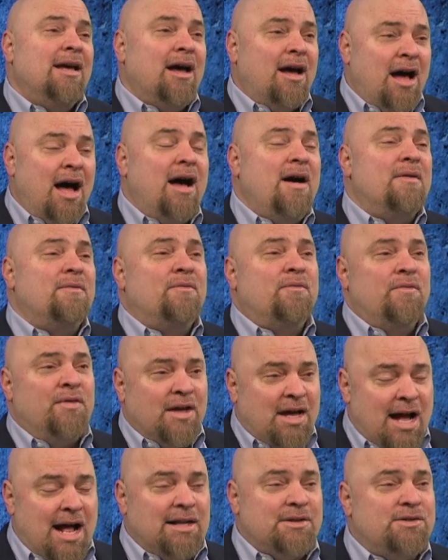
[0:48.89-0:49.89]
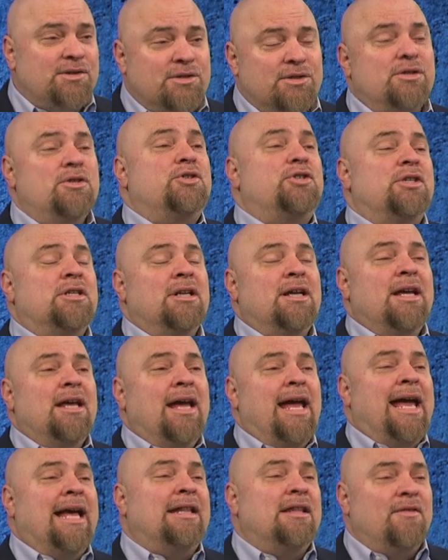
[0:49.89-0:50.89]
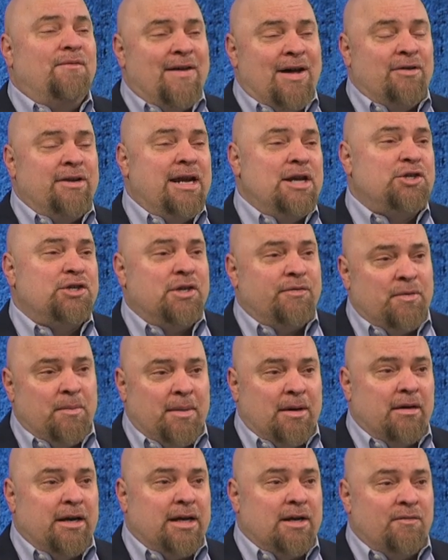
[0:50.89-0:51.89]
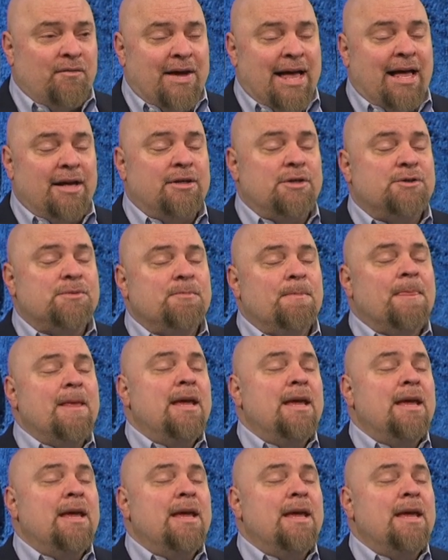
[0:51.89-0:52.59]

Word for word: of the Constitution and the foundation of American values.